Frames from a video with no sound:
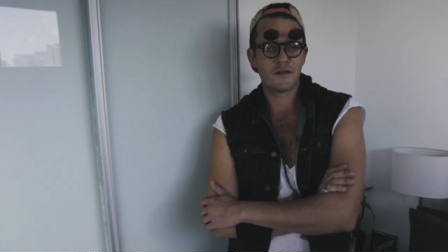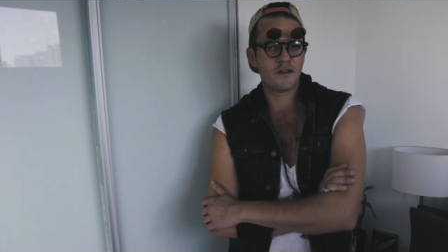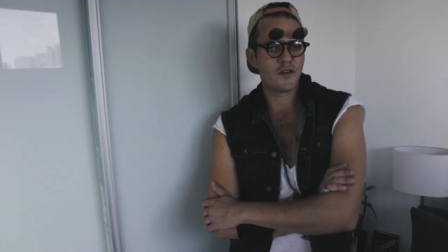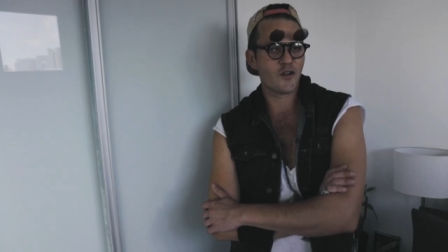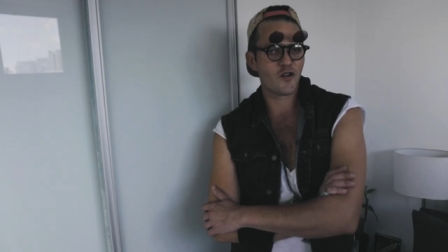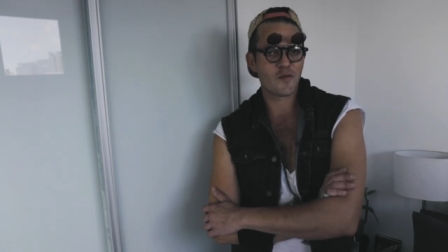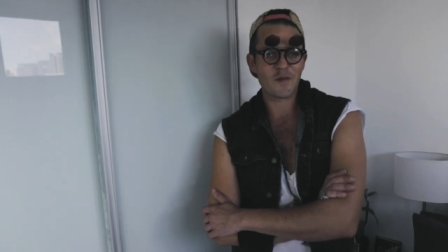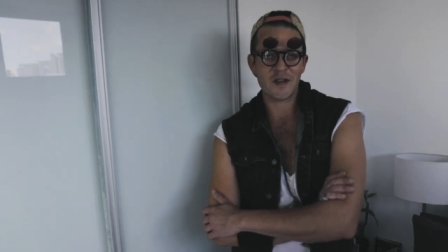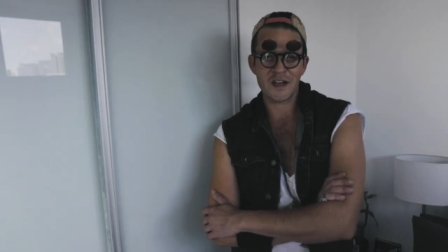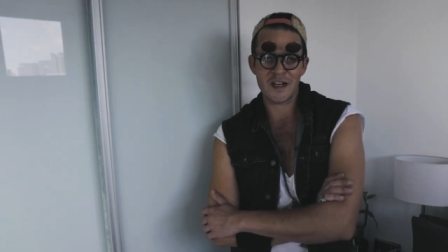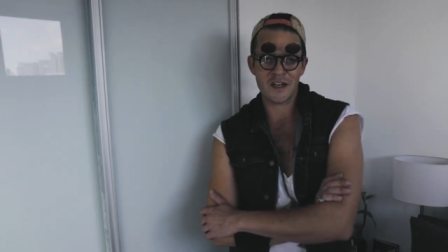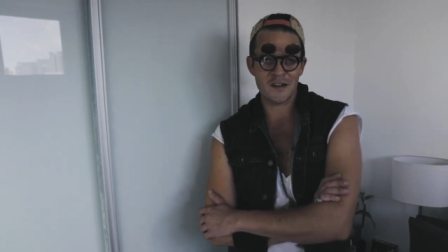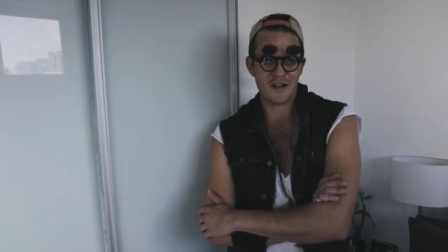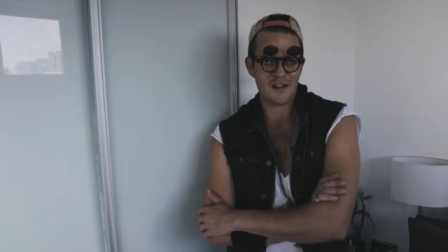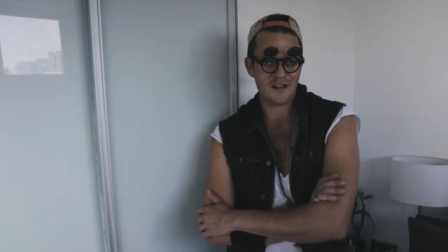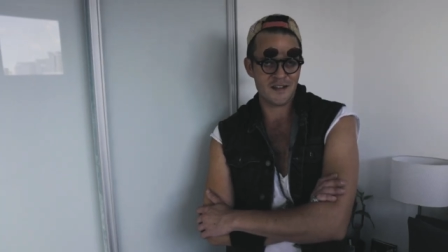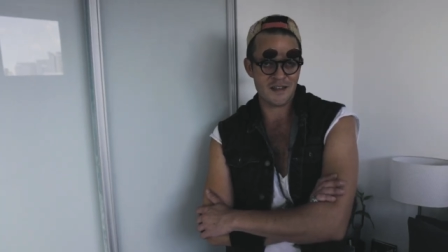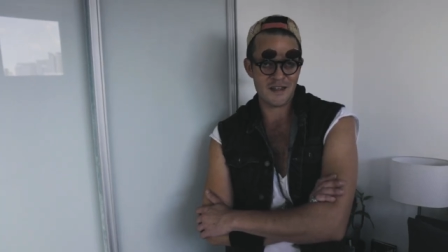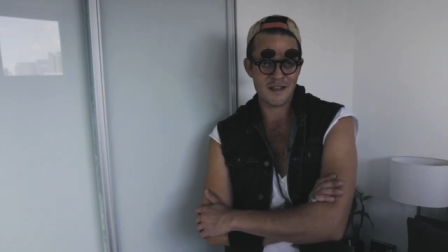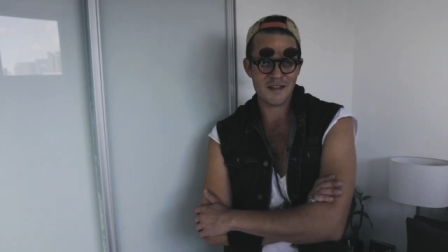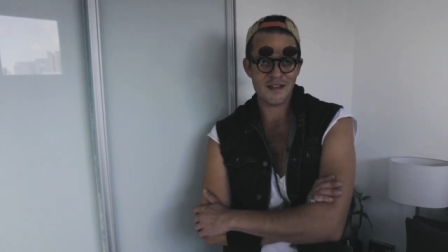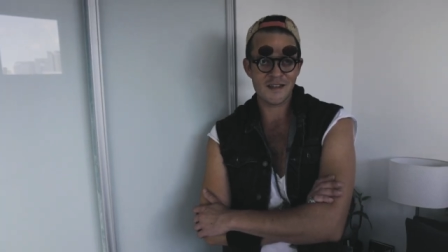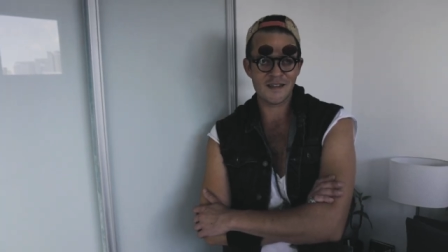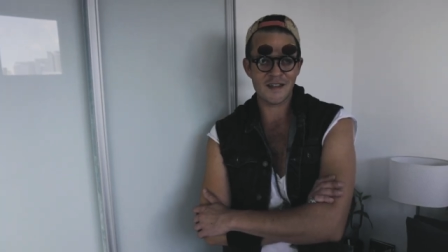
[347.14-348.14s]
Too many
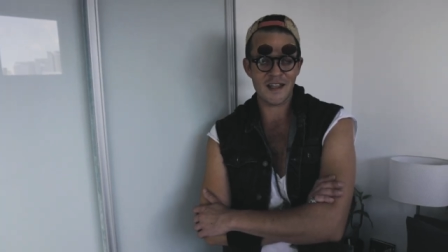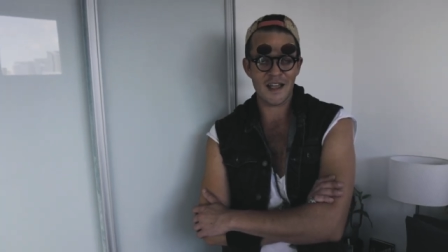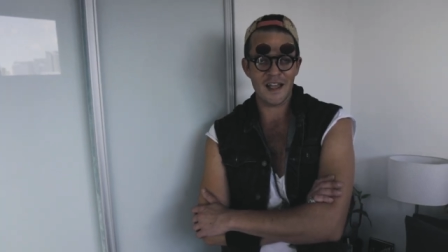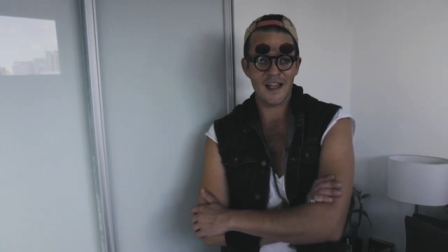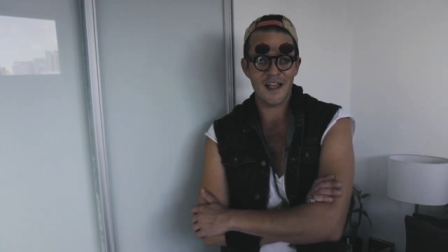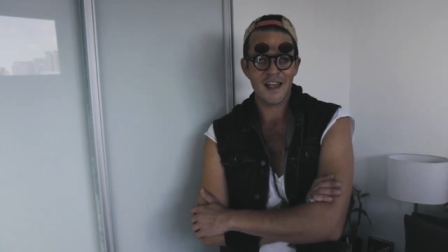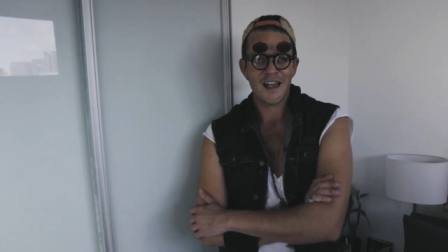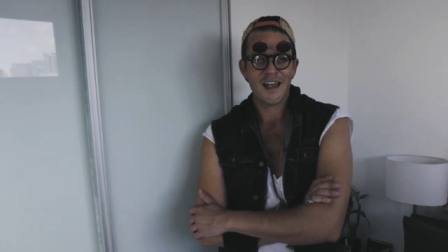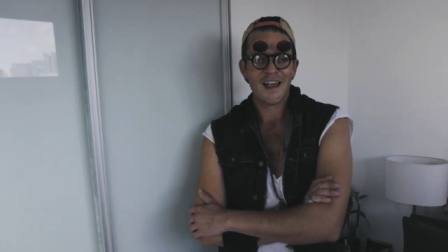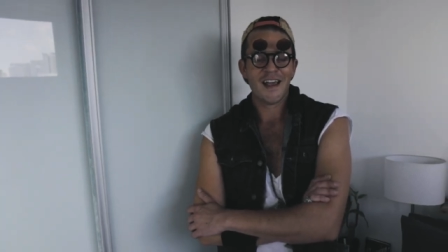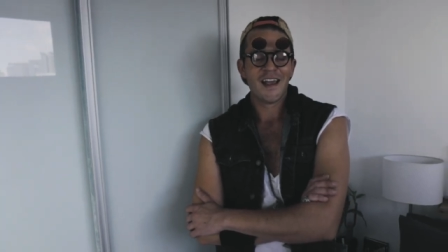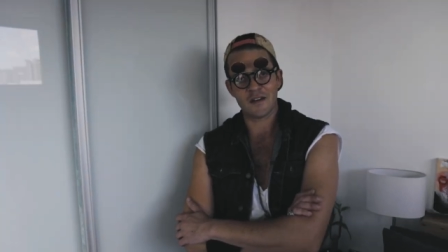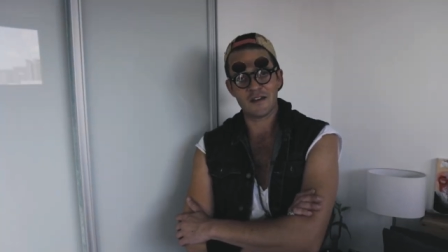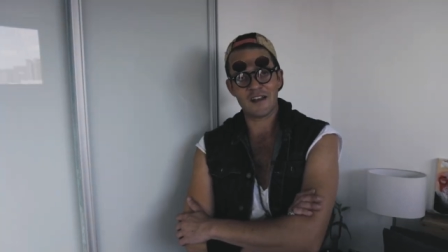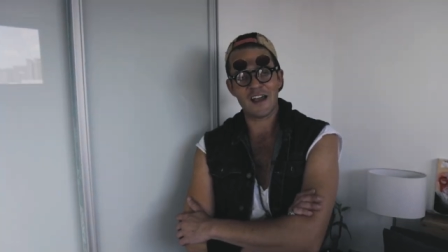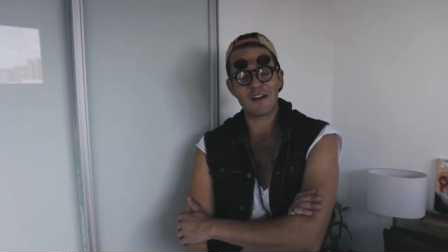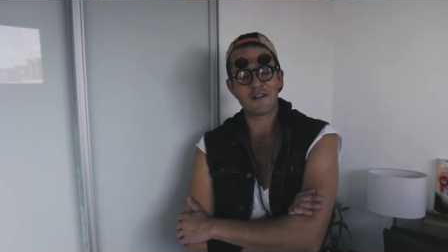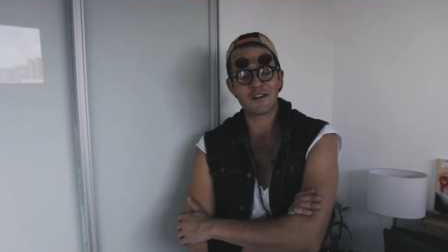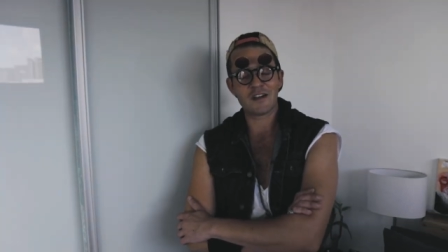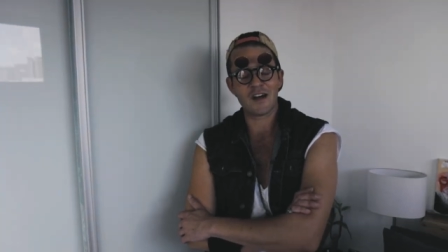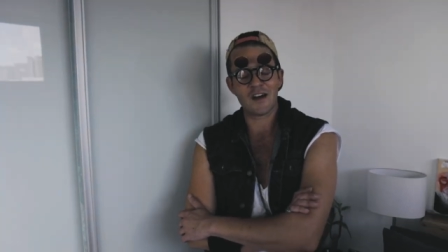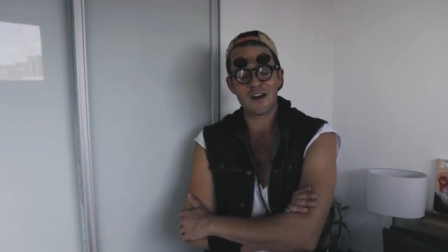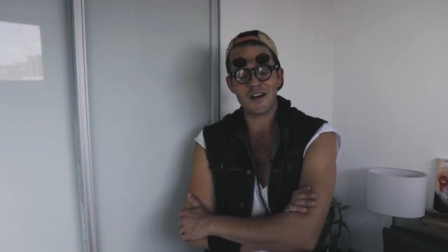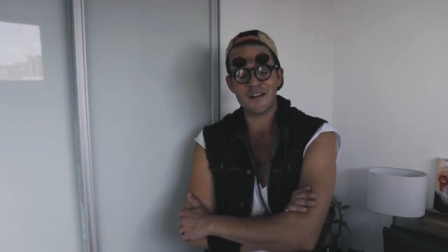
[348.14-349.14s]
ideas. Yeah.
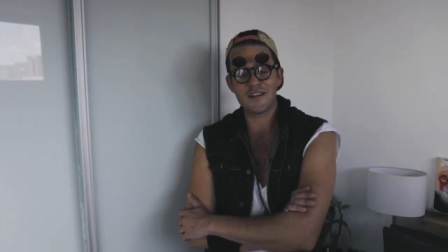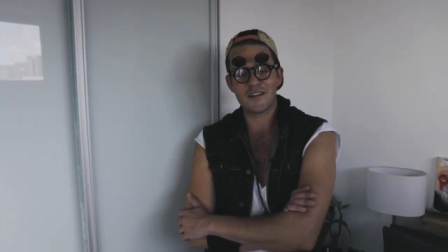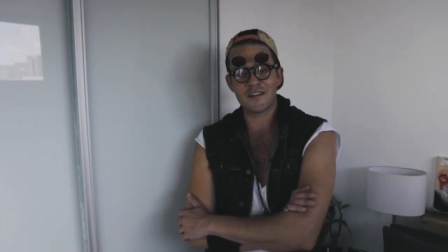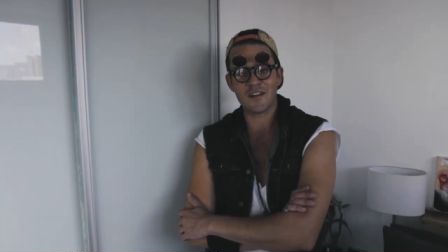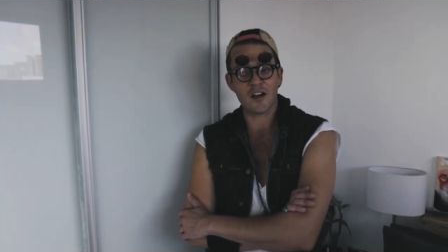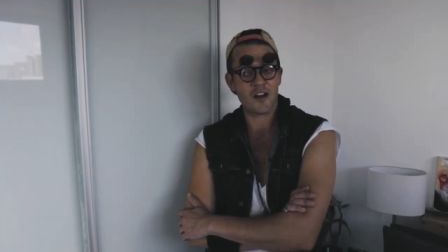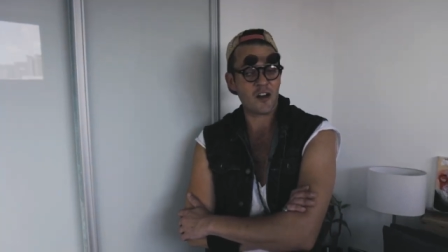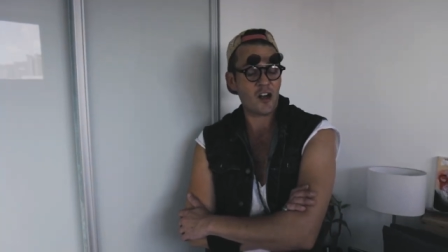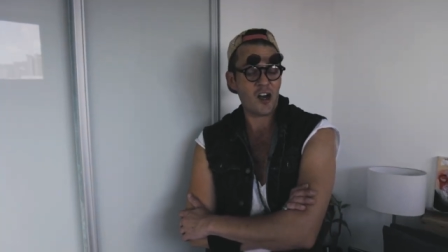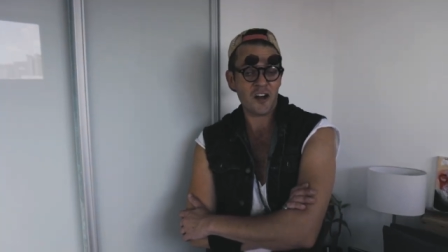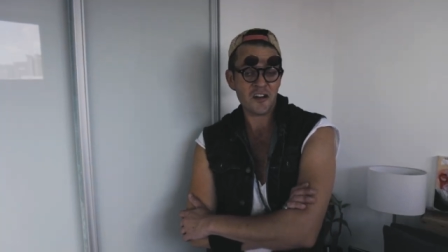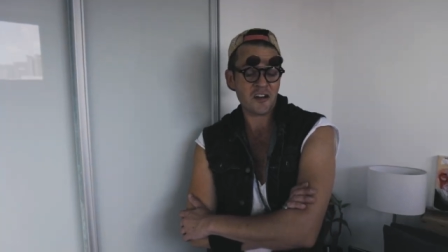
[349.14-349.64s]
Now in hindsight,